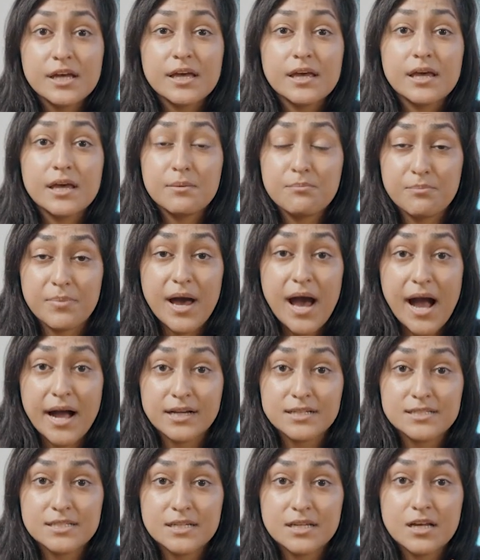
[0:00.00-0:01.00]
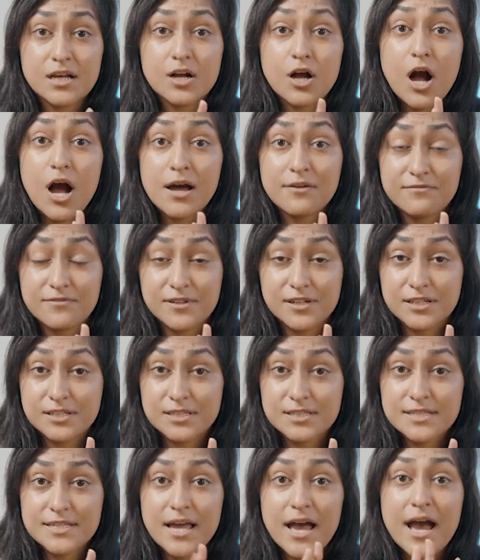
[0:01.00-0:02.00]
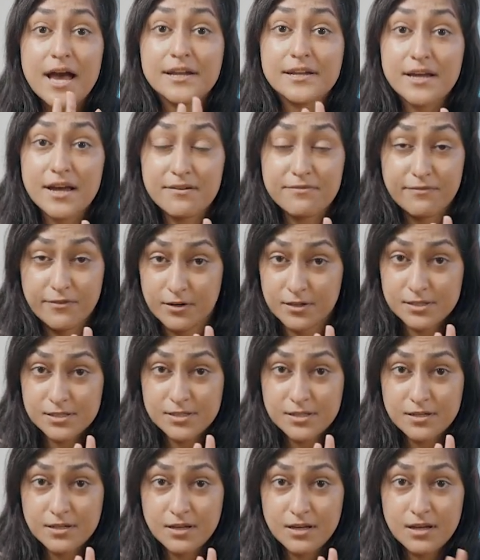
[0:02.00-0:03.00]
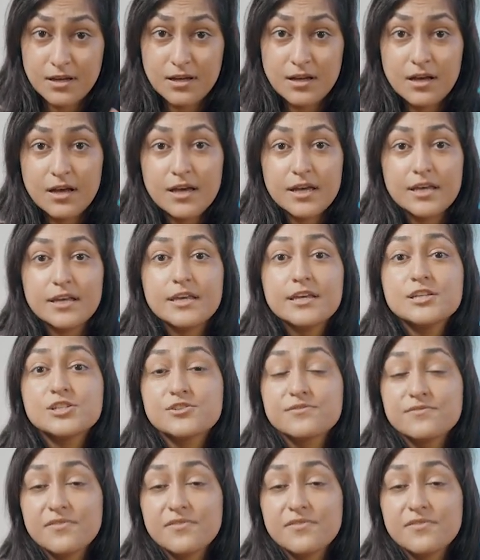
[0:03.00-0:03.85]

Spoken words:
impact, confidence, and effort. Each